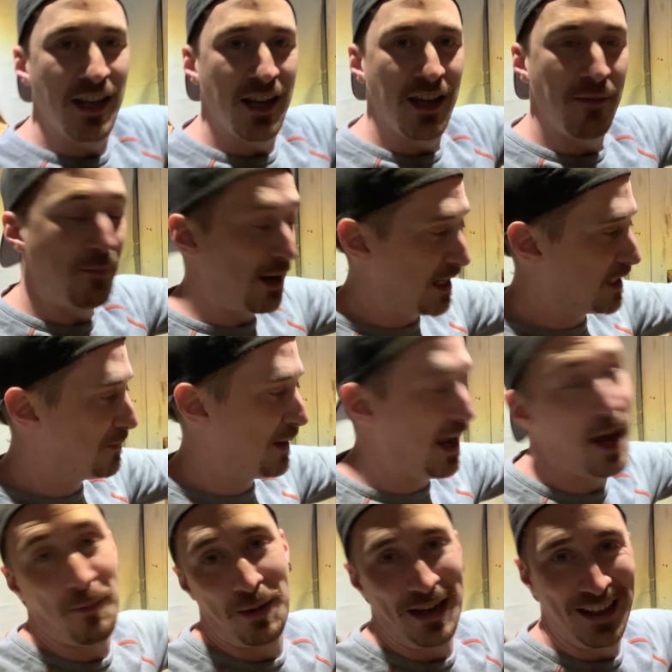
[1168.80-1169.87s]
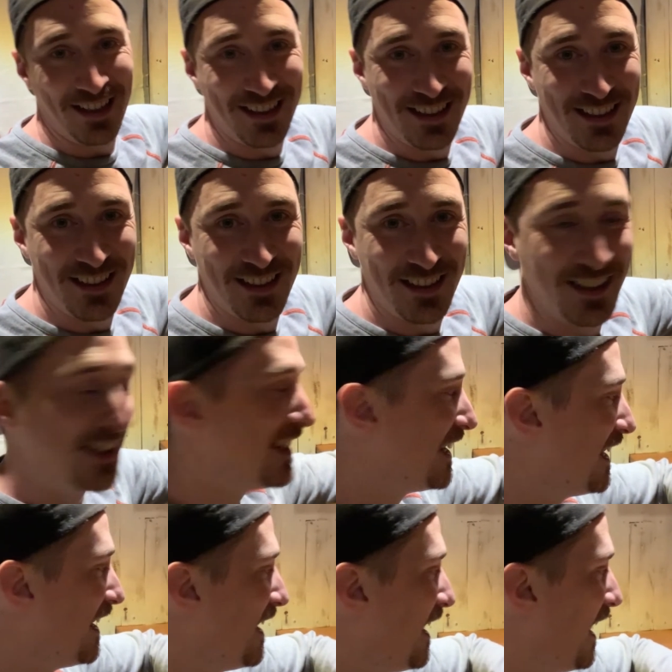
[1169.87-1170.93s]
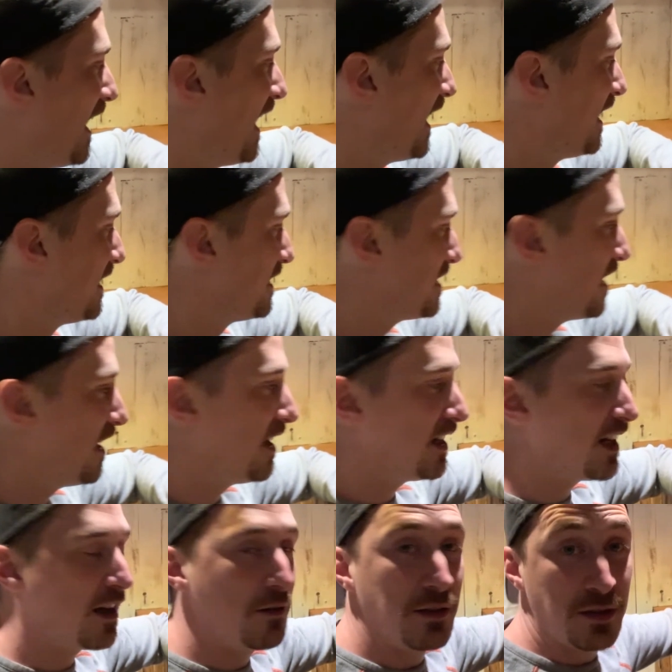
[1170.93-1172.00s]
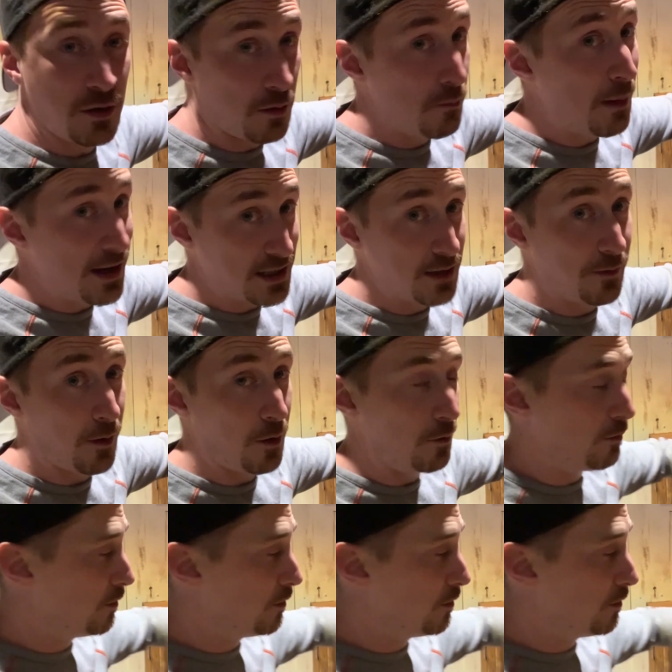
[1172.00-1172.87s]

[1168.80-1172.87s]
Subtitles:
makes me happy. And I now, it's not a massive hole,